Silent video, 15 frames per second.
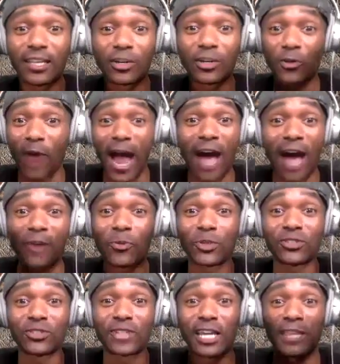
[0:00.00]
The crowd
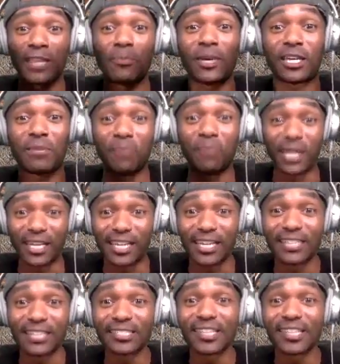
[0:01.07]
was nothing but comedians.